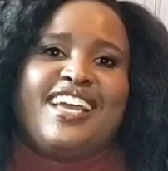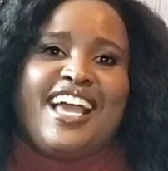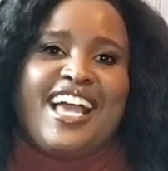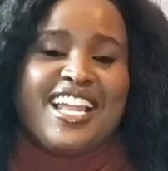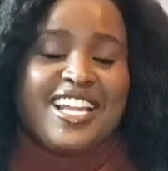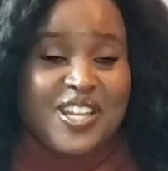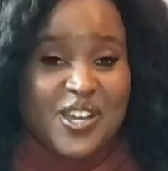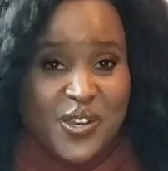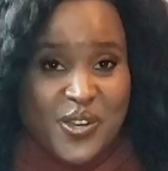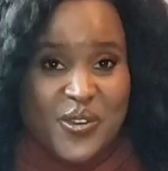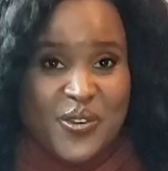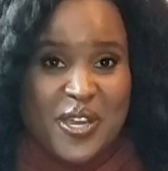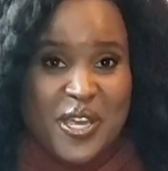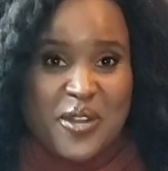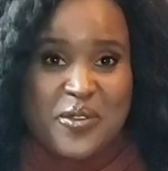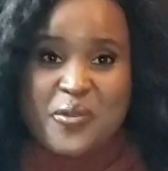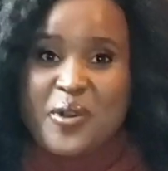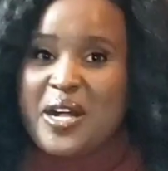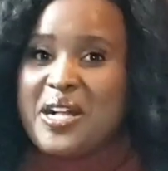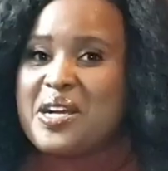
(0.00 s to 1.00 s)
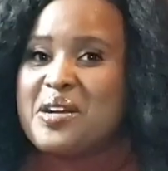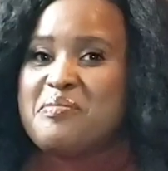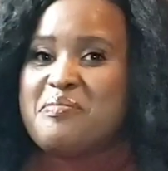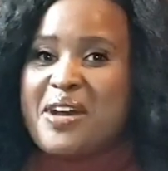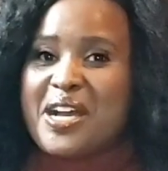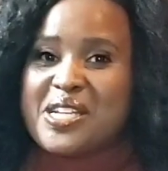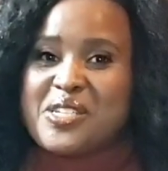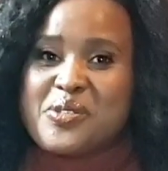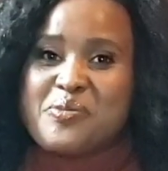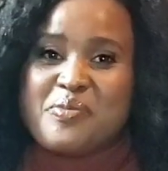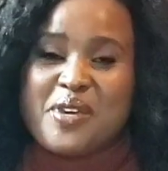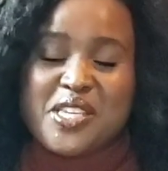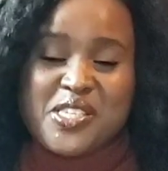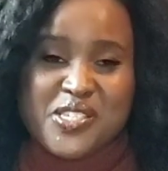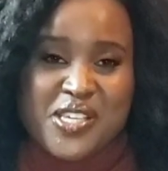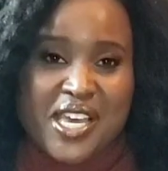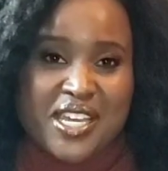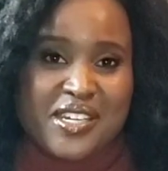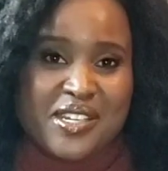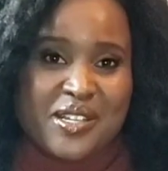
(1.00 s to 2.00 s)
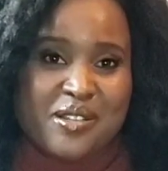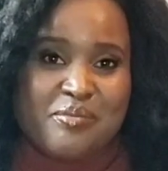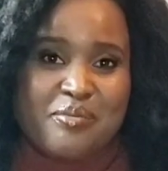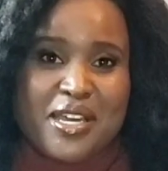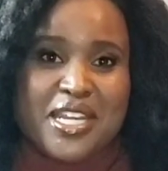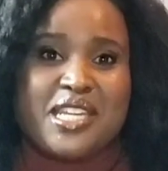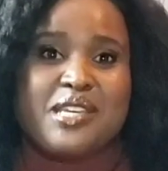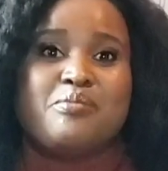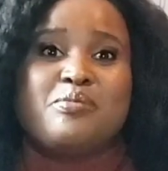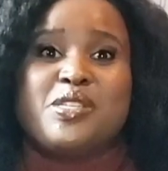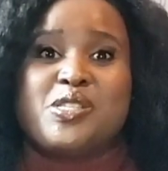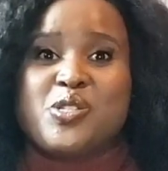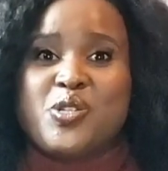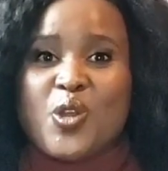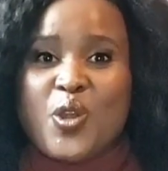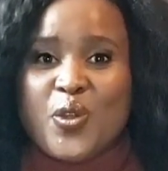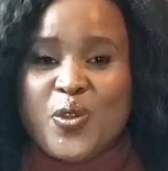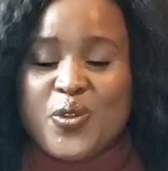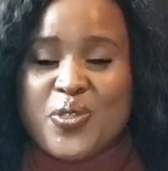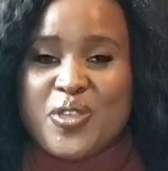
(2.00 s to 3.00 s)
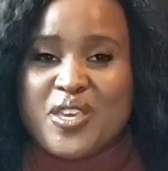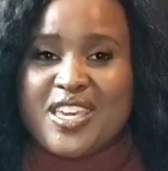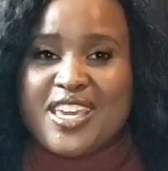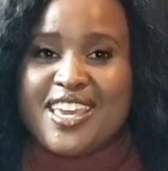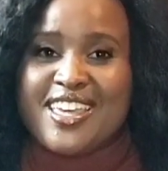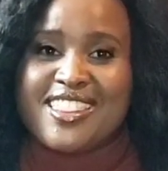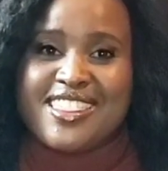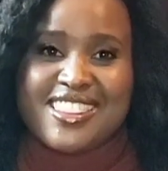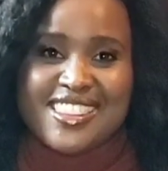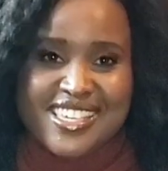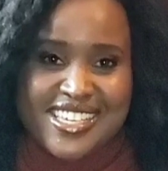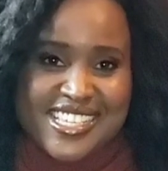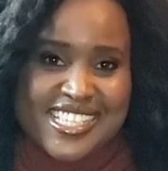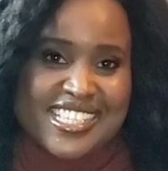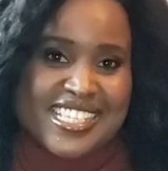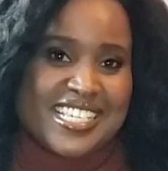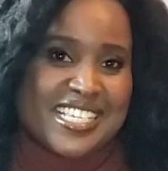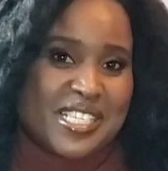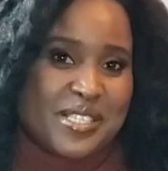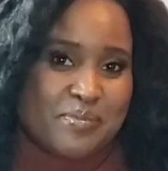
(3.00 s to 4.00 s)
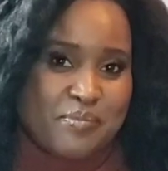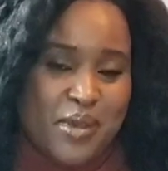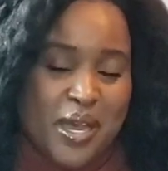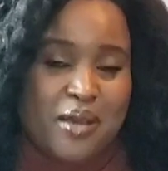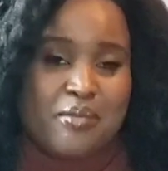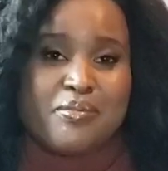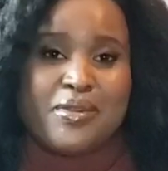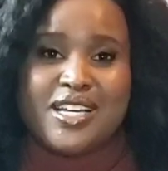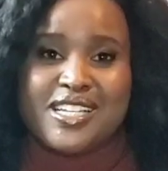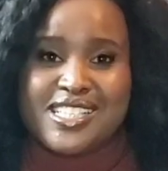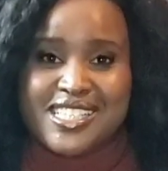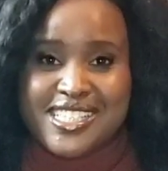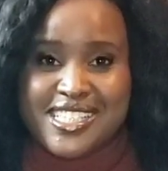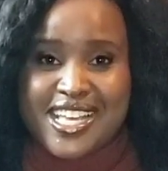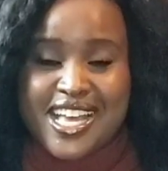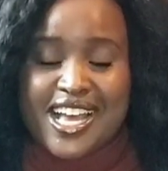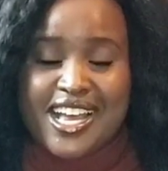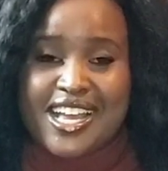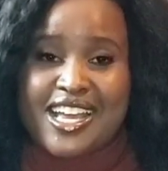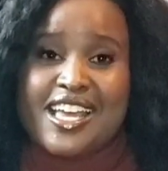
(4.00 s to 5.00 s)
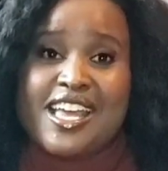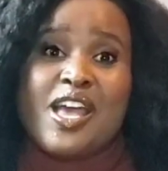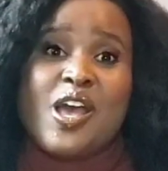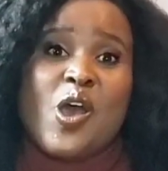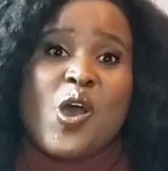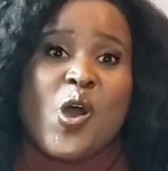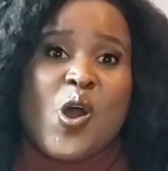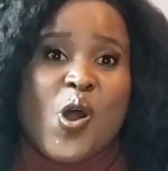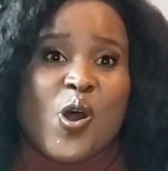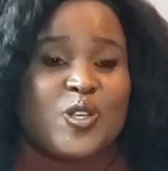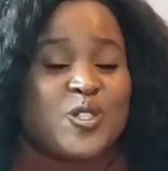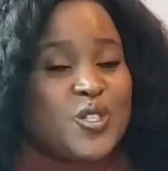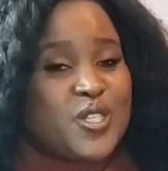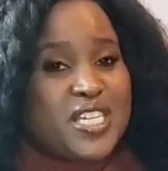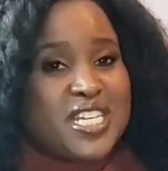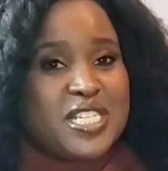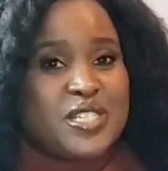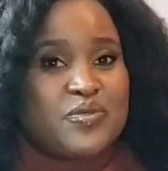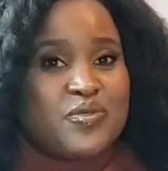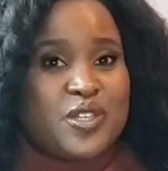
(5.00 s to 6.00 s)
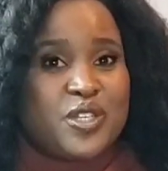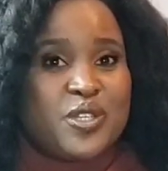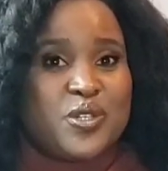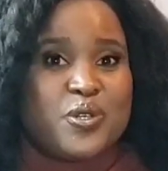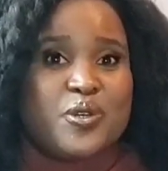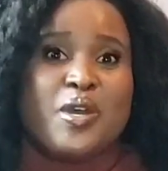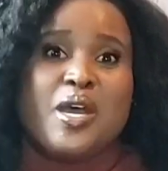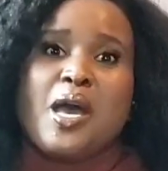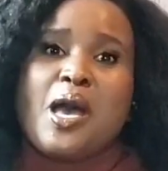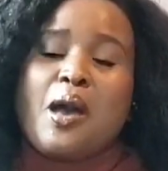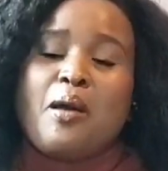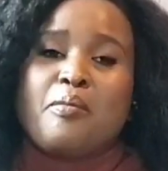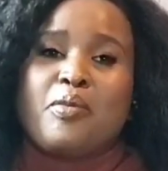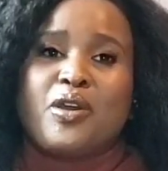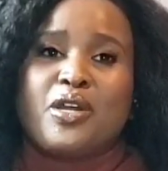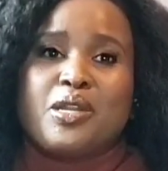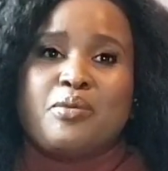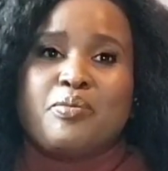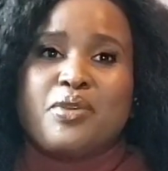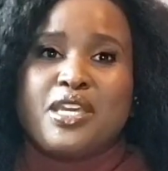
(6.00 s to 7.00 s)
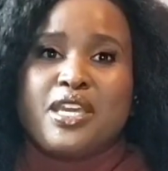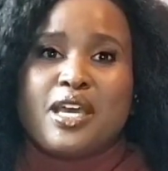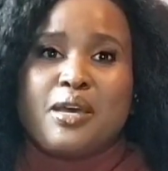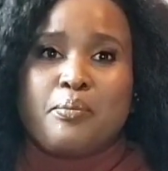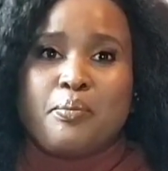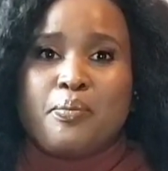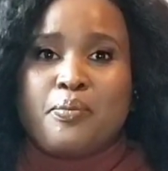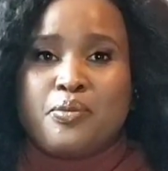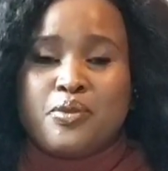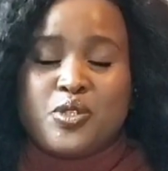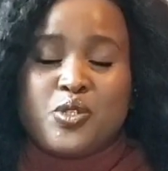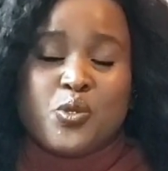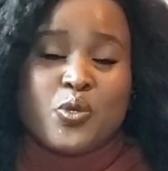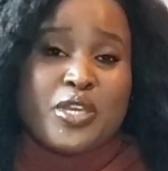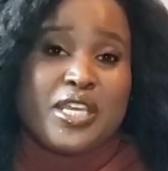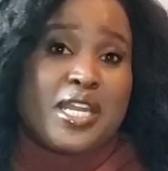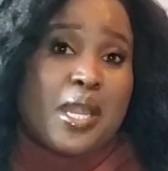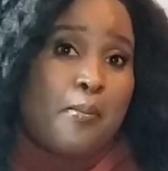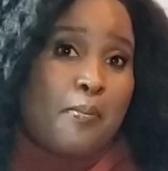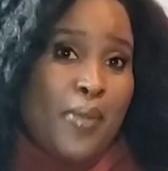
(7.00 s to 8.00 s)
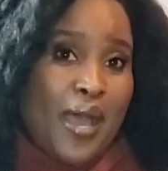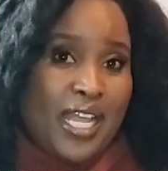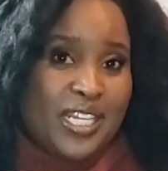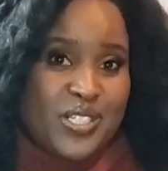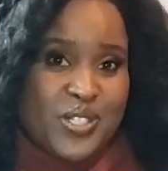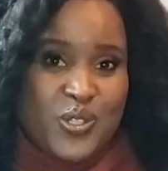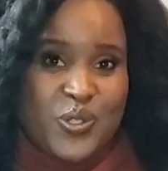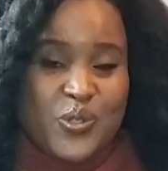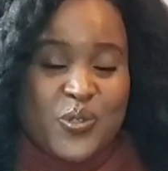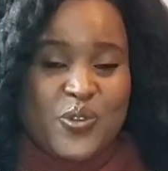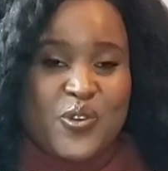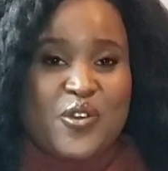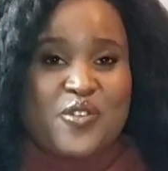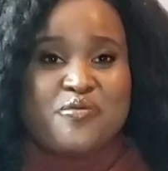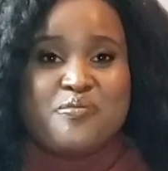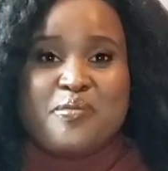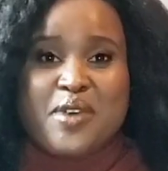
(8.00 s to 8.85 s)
hello and welcome back to my channel. My name is Dorothy and this is Mom Unstuck. On today's video, I'm gonna be doing a part 2 of